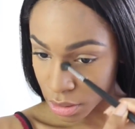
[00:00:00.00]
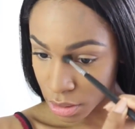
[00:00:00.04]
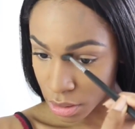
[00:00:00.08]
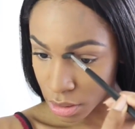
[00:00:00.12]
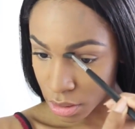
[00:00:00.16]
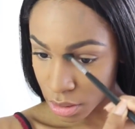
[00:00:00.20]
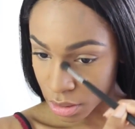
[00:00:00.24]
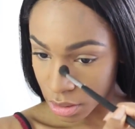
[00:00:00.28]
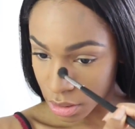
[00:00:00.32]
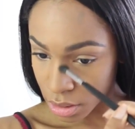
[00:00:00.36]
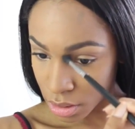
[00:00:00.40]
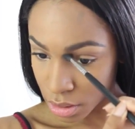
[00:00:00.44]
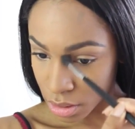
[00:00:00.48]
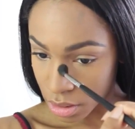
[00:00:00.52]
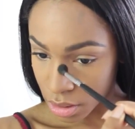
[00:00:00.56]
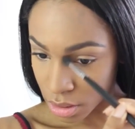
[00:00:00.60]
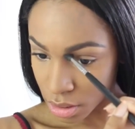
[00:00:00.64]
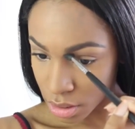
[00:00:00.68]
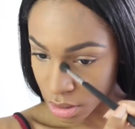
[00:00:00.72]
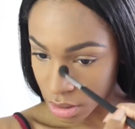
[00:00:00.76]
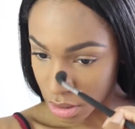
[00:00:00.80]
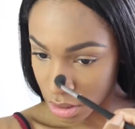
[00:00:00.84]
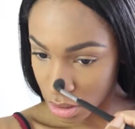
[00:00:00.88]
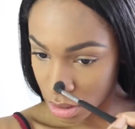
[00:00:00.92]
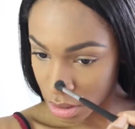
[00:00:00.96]

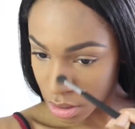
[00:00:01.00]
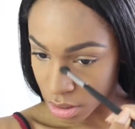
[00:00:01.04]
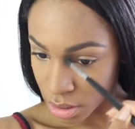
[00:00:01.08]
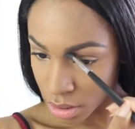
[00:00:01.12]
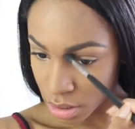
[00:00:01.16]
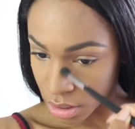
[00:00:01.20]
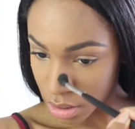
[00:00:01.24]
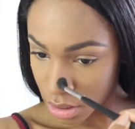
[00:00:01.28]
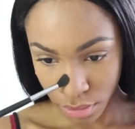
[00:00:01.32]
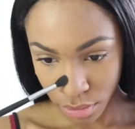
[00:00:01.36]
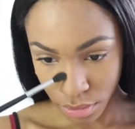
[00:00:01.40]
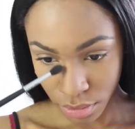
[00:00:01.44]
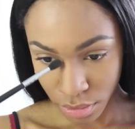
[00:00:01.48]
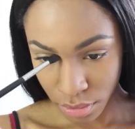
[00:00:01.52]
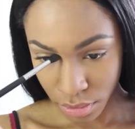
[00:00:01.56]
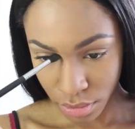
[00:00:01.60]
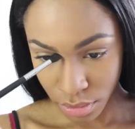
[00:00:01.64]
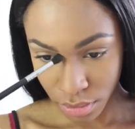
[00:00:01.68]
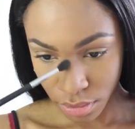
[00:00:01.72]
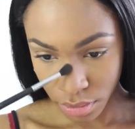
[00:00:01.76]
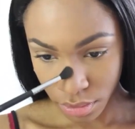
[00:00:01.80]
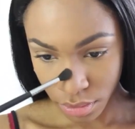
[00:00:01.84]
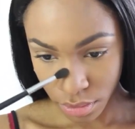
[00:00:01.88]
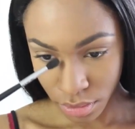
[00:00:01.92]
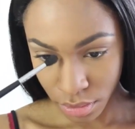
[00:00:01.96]

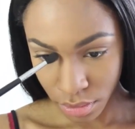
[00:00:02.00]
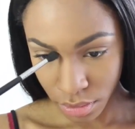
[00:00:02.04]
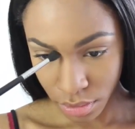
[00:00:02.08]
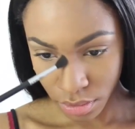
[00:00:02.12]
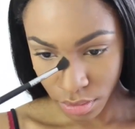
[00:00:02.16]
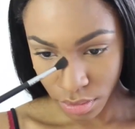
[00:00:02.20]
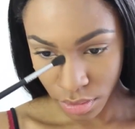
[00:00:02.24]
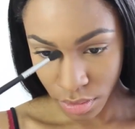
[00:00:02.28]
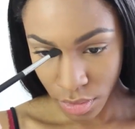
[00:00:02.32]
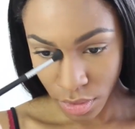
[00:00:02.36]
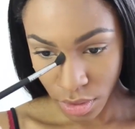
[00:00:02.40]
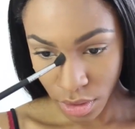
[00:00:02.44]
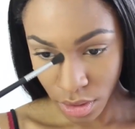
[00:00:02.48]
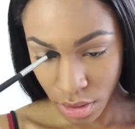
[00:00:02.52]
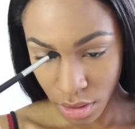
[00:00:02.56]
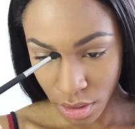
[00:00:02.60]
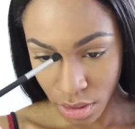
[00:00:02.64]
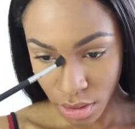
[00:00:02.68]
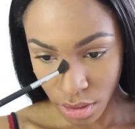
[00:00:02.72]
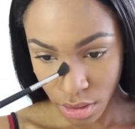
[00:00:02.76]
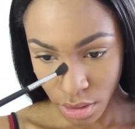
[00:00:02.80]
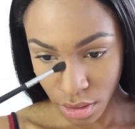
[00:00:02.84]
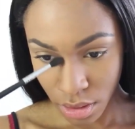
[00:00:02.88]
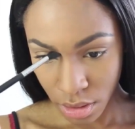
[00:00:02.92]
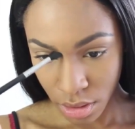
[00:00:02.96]

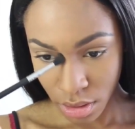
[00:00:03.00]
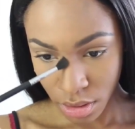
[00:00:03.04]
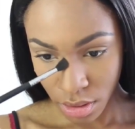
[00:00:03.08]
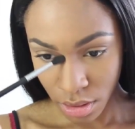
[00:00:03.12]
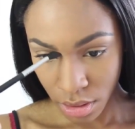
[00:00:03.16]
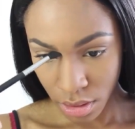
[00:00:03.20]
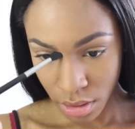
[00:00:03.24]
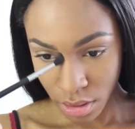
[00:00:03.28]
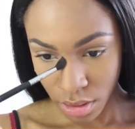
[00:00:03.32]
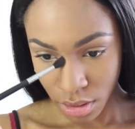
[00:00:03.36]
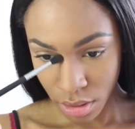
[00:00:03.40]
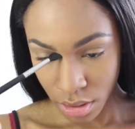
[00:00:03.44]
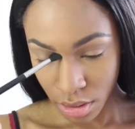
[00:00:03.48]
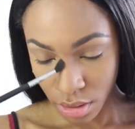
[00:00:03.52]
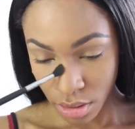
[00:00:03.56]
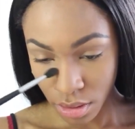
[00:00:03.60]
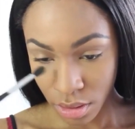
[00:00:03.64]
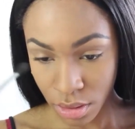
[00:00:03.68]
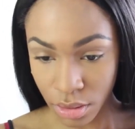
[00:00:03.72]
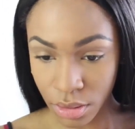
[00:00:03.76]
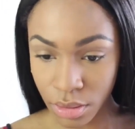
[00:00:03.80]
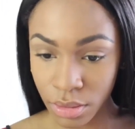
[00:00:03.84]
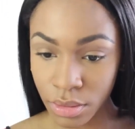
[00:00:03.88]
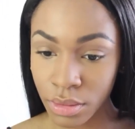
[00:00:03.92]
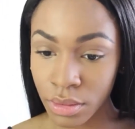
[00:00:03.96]

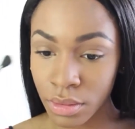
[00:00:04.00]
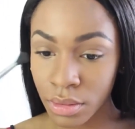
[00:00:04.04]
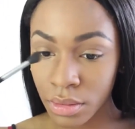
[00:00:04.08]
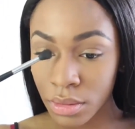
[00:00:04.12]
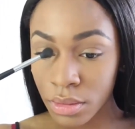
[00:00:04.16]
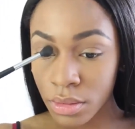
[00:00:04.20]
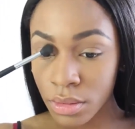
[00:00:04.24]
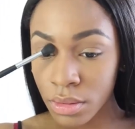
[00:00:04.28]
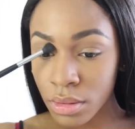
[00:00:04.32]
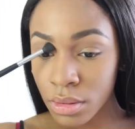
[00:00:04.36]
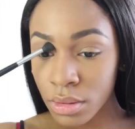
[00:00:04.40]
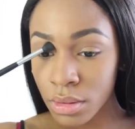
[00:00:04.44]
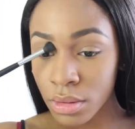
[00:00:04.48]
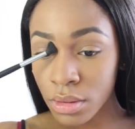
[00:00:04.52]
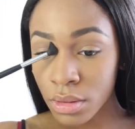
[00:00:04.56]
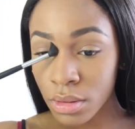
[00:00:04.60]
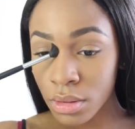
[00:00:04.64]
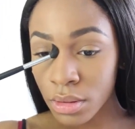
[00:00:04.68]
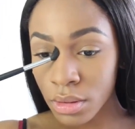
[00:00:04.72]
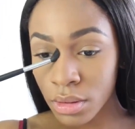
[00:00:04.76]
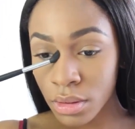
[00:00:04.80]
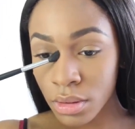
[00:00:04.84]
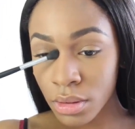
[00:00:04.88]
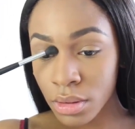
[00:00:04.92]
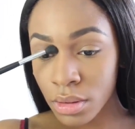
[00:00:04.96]

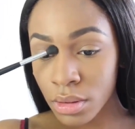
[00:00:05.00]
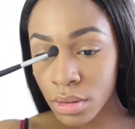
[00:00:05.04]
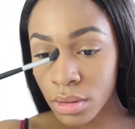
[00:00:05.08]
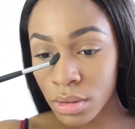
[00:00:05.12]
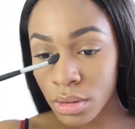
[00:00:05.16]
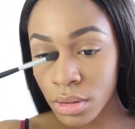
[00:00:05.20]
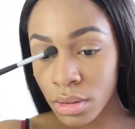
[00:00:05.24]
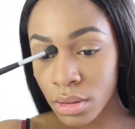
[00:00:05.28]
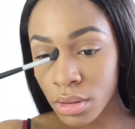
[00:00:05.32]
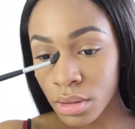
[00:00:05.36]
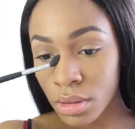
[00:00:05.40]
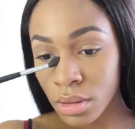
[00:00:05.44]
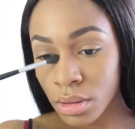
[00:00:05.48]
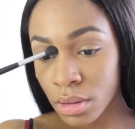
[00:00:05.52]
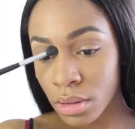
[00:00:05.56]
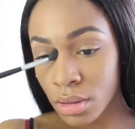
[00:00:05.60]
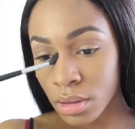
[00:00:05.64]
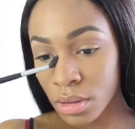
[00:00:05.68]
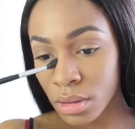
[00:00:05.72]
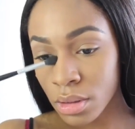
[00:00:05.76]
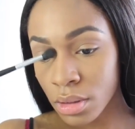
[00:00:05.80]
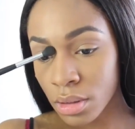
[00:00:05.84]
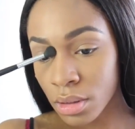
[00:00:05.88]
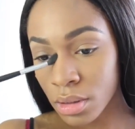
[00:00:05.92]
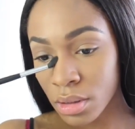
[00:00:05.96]

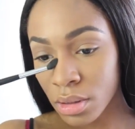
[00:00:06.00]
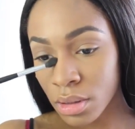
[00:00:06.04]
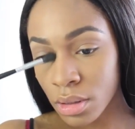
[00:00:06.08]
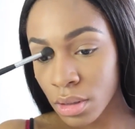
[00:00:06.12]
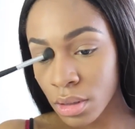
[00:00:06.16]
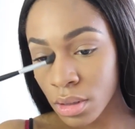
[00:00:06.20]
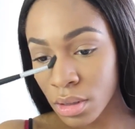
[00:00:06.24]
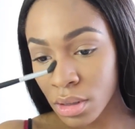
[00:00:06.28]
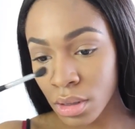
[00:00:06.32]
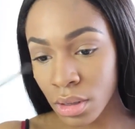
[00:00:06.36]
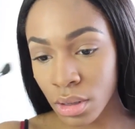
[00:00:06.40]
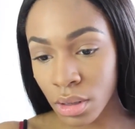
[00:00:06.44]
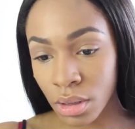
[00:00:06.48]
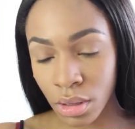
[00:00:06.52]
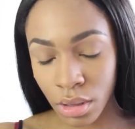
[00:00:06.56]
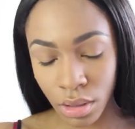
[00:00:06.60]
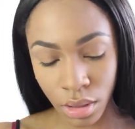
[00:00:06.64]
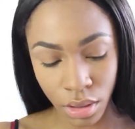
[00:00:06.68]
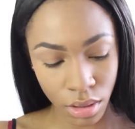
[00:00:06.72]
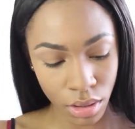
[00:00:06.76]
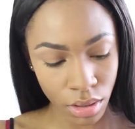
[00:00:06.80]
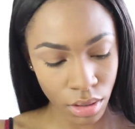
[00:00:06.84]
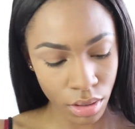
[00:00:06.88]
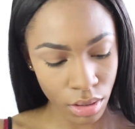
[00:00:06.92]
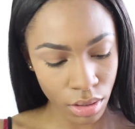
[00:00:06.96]

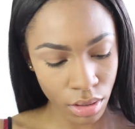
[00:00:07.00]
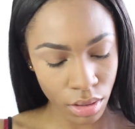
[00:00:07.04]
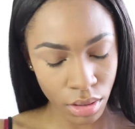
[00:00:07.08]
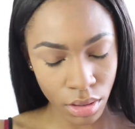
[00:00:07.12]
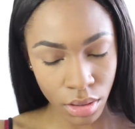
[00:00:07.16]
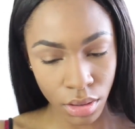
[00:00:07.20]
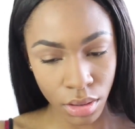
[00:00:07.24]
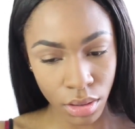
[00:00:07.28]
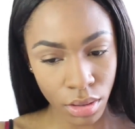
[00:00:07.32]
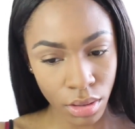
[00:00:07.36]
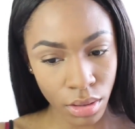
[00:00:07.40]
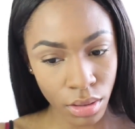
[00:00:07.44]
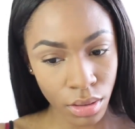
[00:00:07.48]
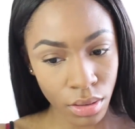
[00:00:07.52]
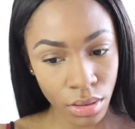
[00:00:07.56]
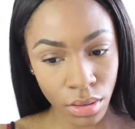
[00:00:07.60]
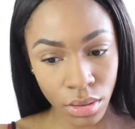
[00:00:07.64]
No one is speaking in this clip.